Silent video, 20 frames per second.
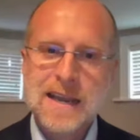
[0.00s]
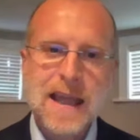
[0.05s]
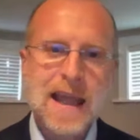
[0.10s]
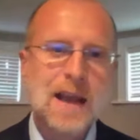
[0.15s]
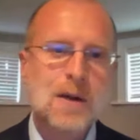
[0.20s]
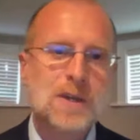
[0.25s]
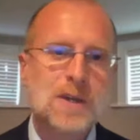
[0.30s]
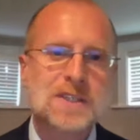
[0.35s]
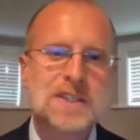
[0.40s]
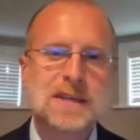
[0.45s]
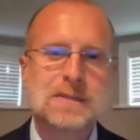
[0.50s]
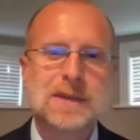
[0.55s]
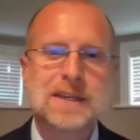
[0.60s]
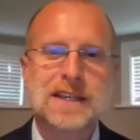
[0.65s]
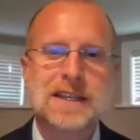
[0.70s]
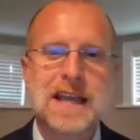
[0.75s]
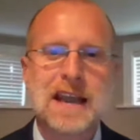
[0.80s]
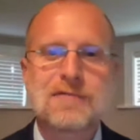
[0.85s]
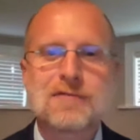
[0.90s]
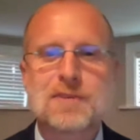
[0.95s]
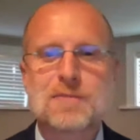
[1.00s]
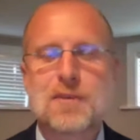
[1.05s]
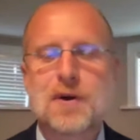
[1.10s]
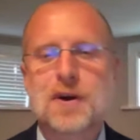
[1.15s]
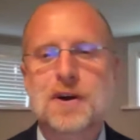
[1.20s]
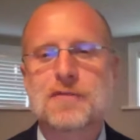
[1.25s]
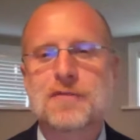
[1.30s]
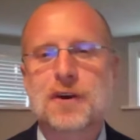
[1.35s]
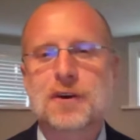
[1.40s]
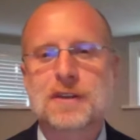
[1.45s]
And now, as seemingly every
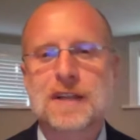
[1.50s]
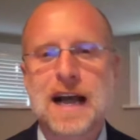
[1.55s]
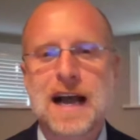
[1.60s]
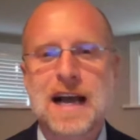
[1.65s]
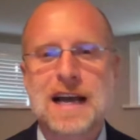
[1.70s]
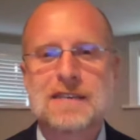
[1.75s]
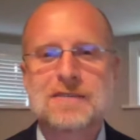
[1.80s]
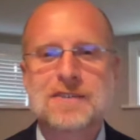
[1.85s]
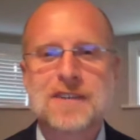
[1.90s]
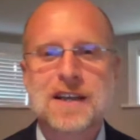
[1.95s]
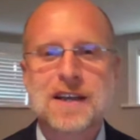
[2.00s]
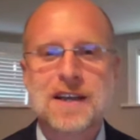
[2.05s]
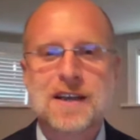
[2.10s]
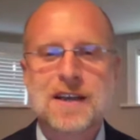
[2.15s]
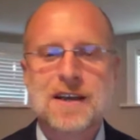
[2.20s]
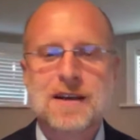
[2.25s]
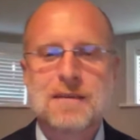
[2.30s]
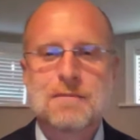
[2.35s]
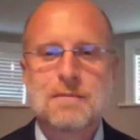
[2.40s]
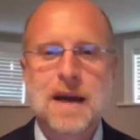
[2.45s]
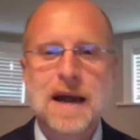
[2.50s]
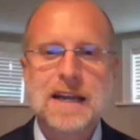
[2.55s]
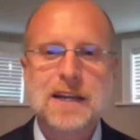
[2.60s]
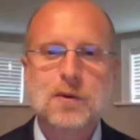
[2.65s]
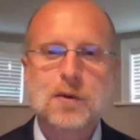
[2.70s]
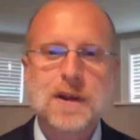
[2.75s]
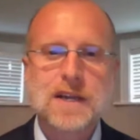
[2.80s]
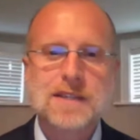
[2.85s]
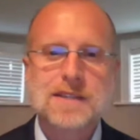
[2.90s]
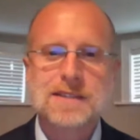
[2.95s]
part of our lives
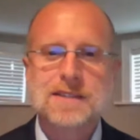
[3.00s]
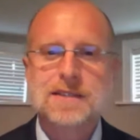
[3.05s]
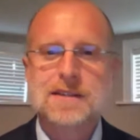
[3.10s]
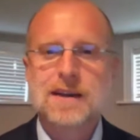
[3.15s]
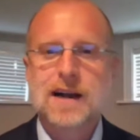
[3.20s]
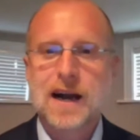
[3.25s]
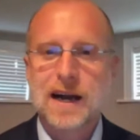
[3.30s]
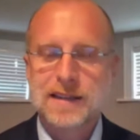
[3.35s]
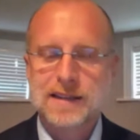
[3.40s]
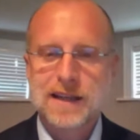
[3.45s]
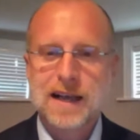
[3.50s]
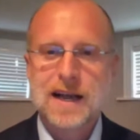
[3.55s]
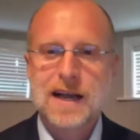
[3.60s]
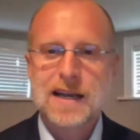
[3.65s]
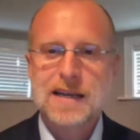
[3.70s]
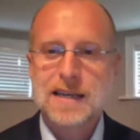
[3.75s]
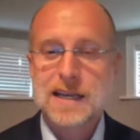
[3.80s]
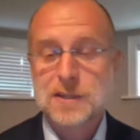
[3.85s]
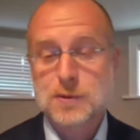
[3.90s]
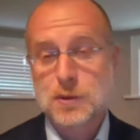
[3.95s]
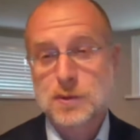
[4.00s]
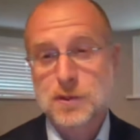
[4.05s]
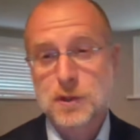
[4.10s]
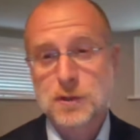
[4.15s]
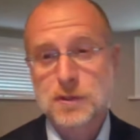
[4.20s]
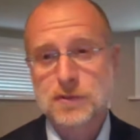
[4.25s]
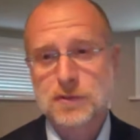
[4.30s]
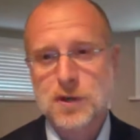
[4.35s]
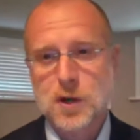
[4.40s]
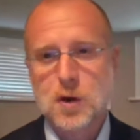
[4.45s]
migrates online as a
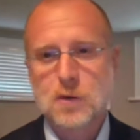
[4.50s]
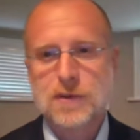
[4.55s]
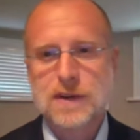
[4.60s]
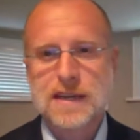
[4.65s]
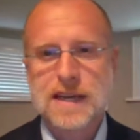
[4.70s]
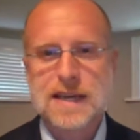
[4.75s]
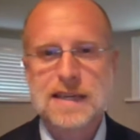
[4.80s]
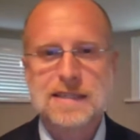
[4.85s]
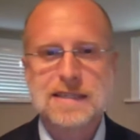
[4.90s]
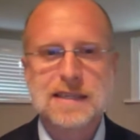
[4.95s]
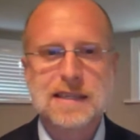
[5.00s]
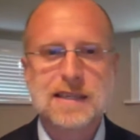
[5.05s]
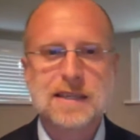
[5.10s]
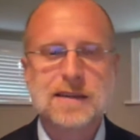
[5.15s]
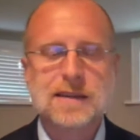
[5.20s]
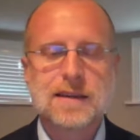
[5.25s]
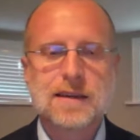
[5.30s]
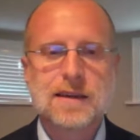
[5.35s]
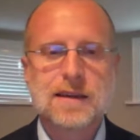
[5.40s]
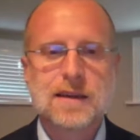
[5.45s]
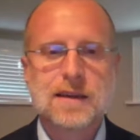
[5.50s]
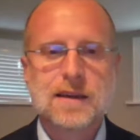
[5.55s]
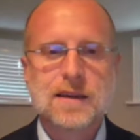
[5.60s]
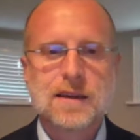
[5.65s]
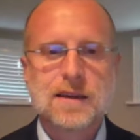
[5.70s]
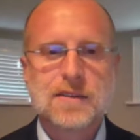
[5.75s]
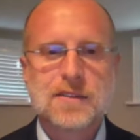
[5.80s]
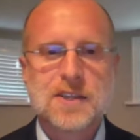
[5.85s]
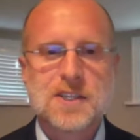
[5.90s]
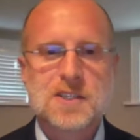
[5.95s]
result of COVID-19,
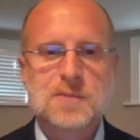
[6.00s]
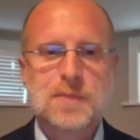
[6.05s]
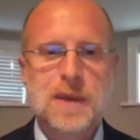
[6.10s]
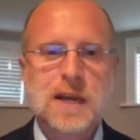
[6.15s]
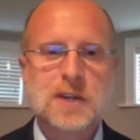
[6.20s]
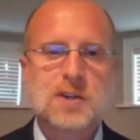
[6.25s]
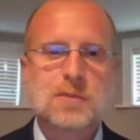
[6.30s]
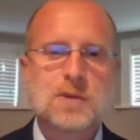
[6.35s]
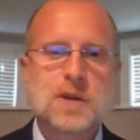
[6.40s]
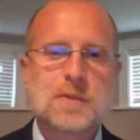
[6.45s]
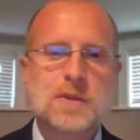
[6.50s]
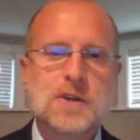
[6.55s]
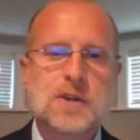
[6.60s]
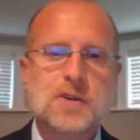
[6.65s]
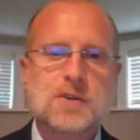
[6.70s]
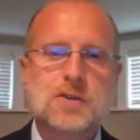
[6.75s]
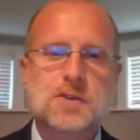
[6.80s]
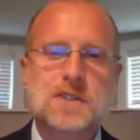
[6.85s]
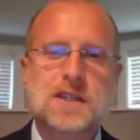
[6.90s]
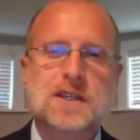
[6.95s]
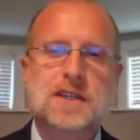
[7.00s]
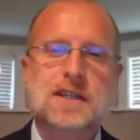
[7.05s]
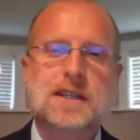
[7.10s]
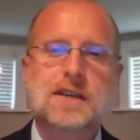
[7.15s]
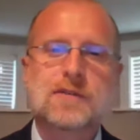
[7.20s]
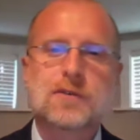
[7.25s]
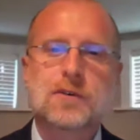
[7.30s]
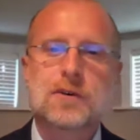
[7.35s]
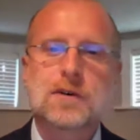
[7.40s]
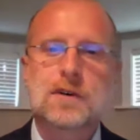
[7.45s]
this spectrum can be used to
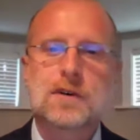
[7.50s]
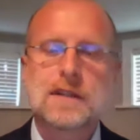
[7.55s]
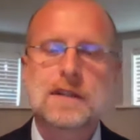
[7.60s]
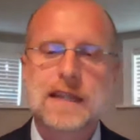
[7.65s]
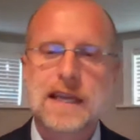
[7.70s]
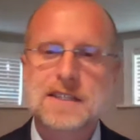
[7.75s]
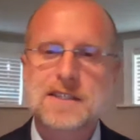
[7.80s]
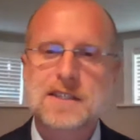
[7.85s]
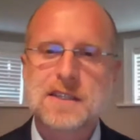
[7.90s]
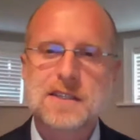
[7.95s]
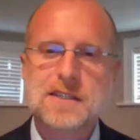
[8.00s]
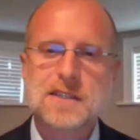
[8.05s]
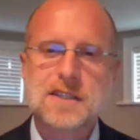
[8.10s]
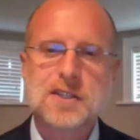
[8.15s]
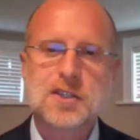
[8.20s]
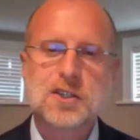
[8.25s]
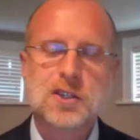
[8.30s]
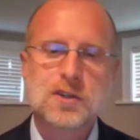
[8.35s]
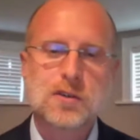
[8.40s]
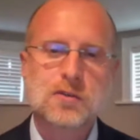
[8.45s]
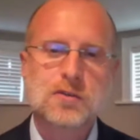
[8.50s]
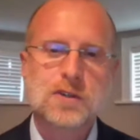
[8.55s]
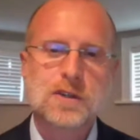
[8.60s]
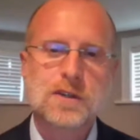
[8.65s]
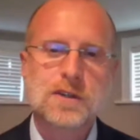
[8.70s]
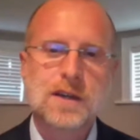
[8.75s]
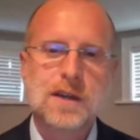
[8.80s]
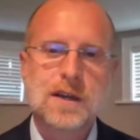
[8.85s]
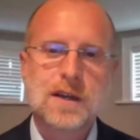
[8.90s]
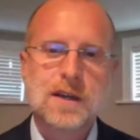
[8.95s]
deliver lessons to
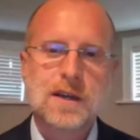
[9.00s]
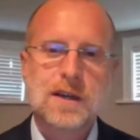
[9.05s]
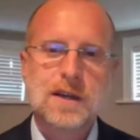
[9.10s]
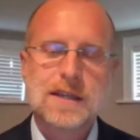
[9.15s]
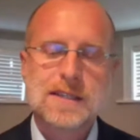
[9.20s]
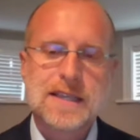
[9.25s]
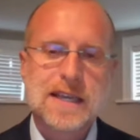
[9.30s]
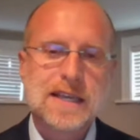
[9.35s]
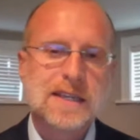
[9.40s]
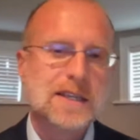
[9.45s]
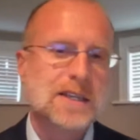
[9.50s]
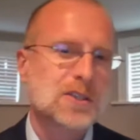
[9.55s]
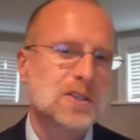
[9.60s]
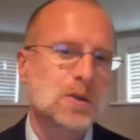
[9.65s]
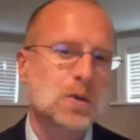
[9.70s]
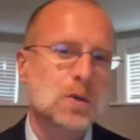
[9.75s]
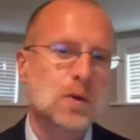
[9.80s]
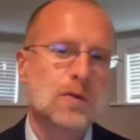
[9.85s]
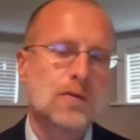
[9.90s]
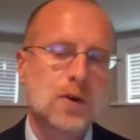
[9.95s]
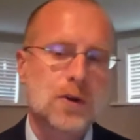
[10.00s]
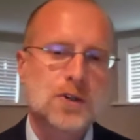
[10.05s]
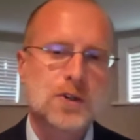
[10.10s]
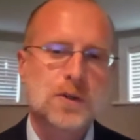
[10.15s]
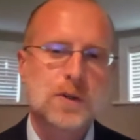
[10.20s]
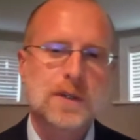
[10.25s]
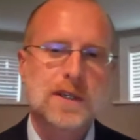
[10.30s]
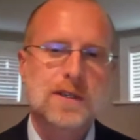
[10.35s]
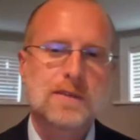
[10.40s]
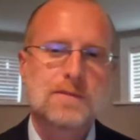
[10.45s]
children attending school
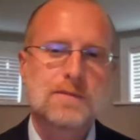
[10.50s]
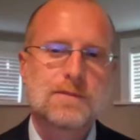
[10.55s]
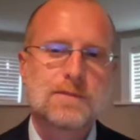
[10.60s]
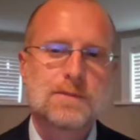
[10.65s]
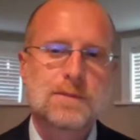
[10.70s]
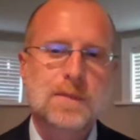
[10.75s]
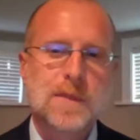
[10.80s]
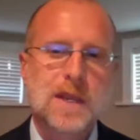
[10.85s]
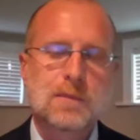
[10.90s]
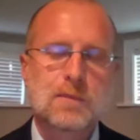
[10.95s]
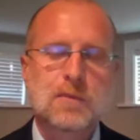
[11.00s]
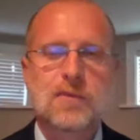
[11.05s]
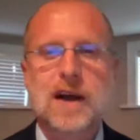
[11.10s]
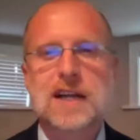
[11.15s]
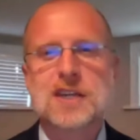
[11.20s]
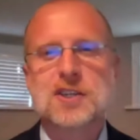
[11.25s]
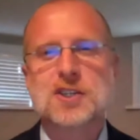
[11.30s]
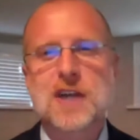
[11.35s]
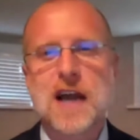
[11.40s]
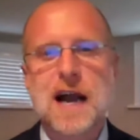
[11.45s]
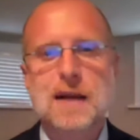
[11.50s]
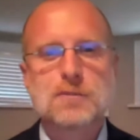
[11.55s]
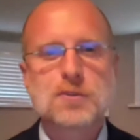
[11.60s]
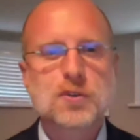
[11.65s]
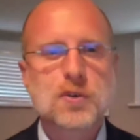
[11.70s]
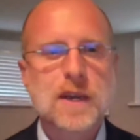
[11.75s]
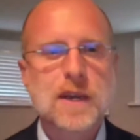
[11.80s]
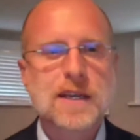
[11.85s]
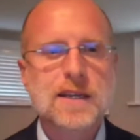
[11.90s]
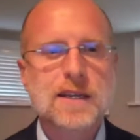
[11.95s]
virtually, provide
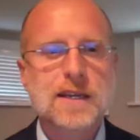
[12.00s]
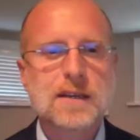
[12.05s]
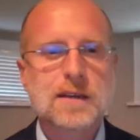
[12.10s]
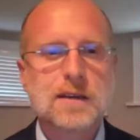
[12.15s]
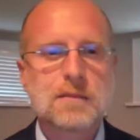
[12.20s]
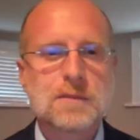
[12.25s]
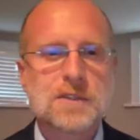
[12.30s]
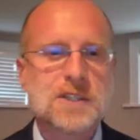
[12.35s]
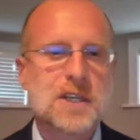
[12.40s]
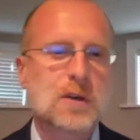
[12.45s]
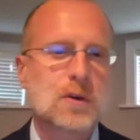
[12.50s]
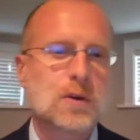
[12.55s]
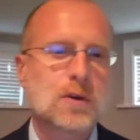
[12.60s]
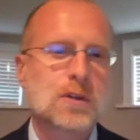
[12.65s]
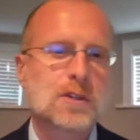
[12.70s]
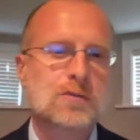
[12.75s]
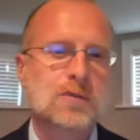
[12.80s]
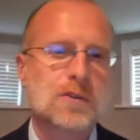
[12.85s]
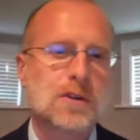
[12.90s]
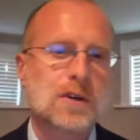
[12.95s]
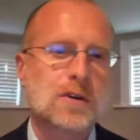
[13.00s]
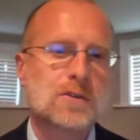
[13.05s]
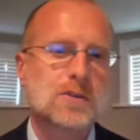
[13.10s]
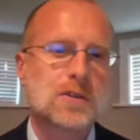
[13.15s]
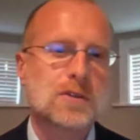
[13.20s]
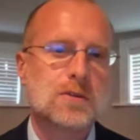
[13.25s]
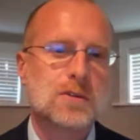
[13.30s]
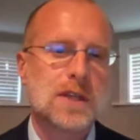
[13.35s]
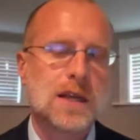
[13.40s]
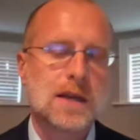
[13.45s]
job training materials for
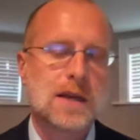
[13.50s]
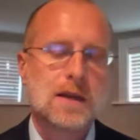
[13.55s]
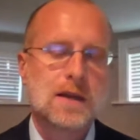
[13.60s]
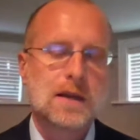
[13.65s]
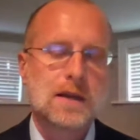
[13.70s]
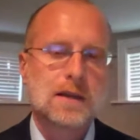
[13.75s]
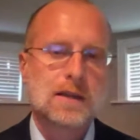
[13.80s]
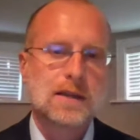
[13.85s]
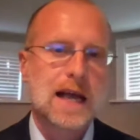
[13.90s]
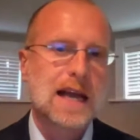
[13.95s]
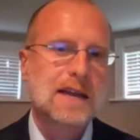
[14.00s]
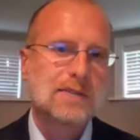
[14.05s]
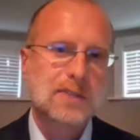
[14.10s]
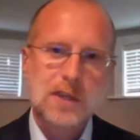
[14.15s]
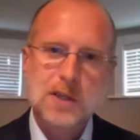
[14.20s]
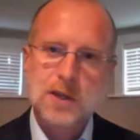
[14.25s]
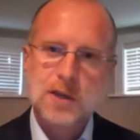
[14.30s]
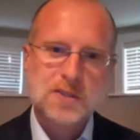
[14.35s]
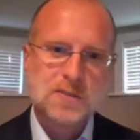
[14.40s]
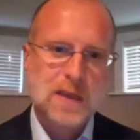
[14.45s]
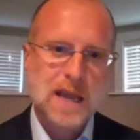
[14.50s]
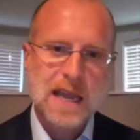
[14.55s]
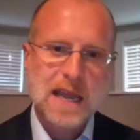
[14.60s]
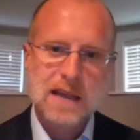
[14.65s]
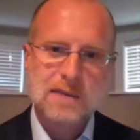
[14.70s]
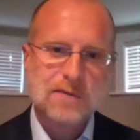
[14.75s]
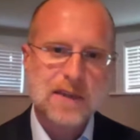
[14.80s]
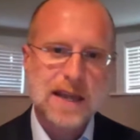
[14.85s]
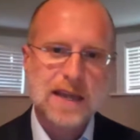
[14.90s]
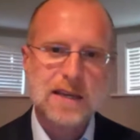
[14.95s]
those whose livelihoods
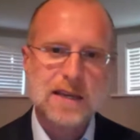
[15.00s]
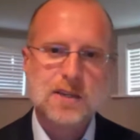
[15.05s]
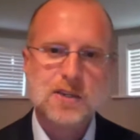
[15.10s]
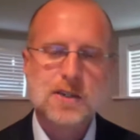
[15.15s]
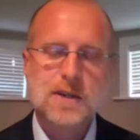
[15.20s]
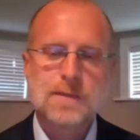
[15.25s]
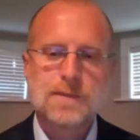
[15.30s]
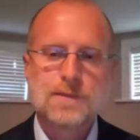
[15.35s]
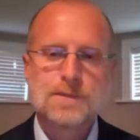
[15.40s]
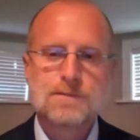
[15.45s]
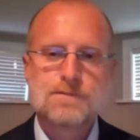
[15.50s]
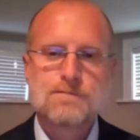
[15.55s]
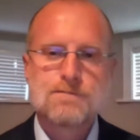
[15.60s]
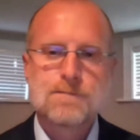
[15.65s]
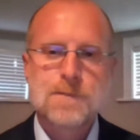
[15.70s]
may have vanished,